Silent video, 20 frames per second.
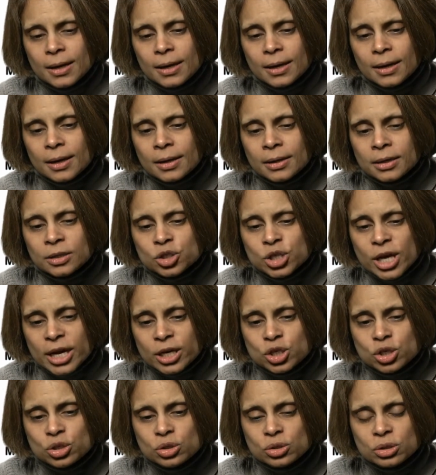an
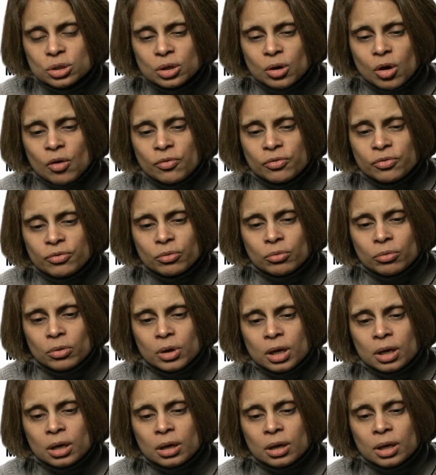injection of
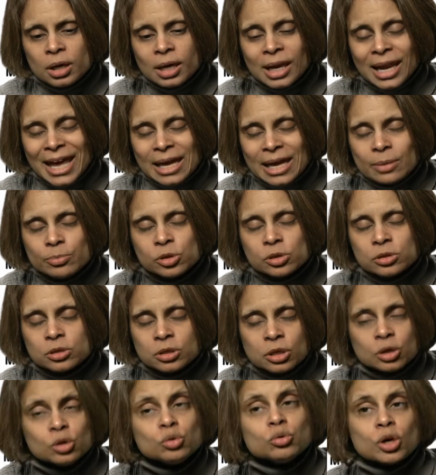labeled
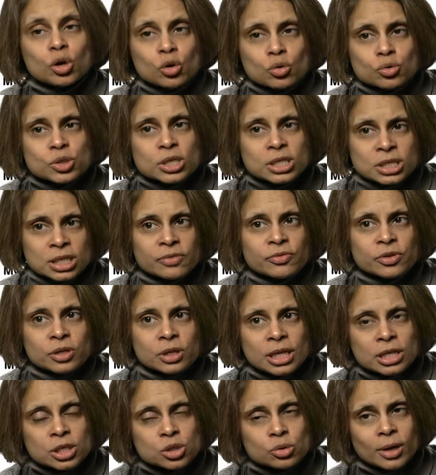glucose is given
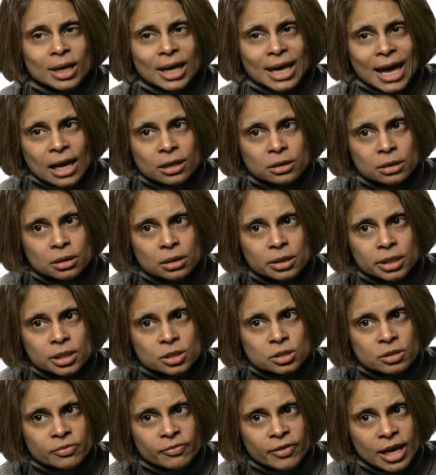into a cannula,
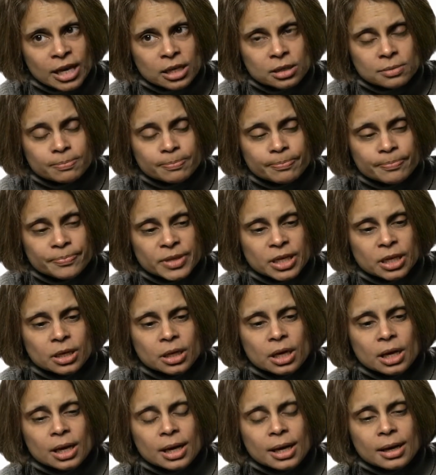into the vein,
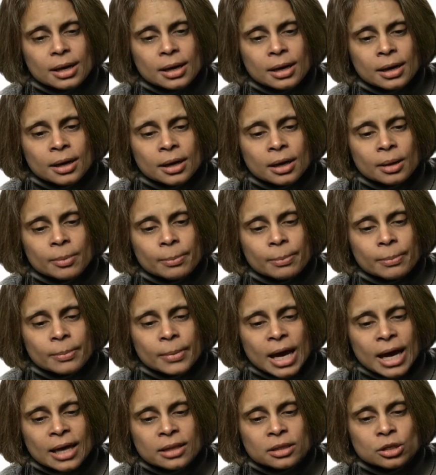
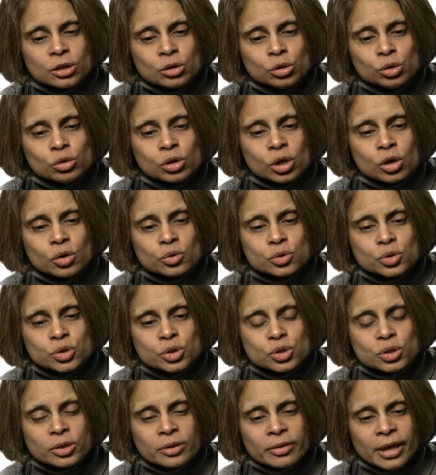and the
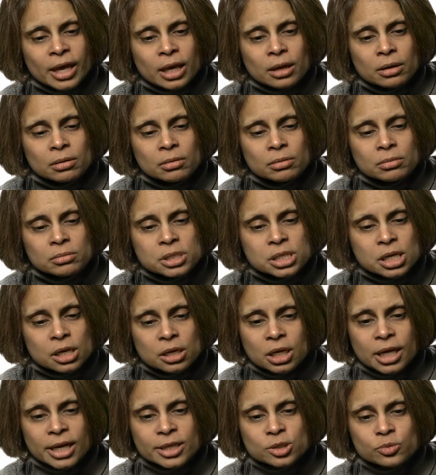glucose then
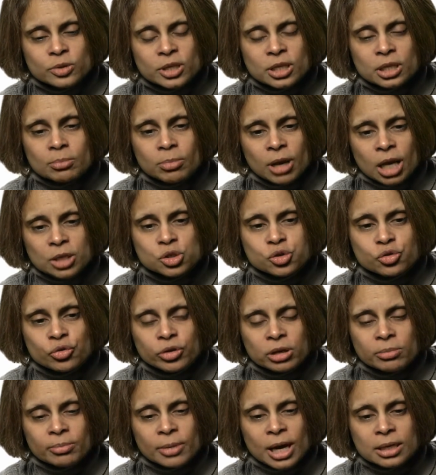circulates within the
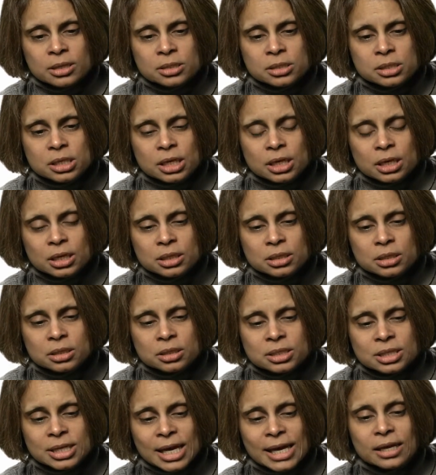bloodstream and is
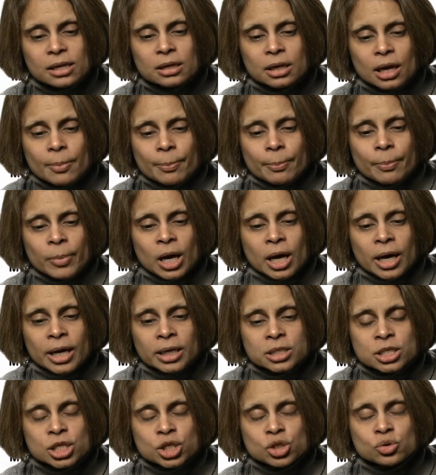taken up by
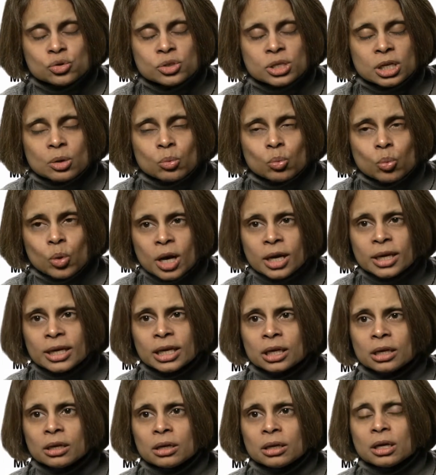tissues that are
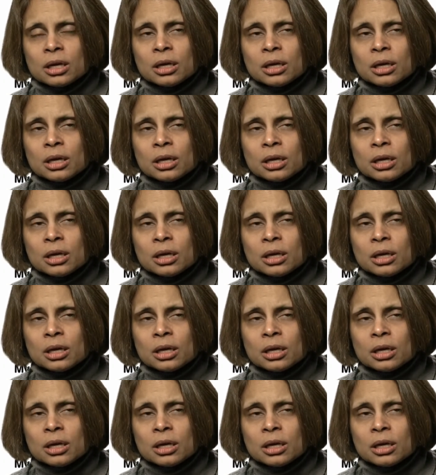working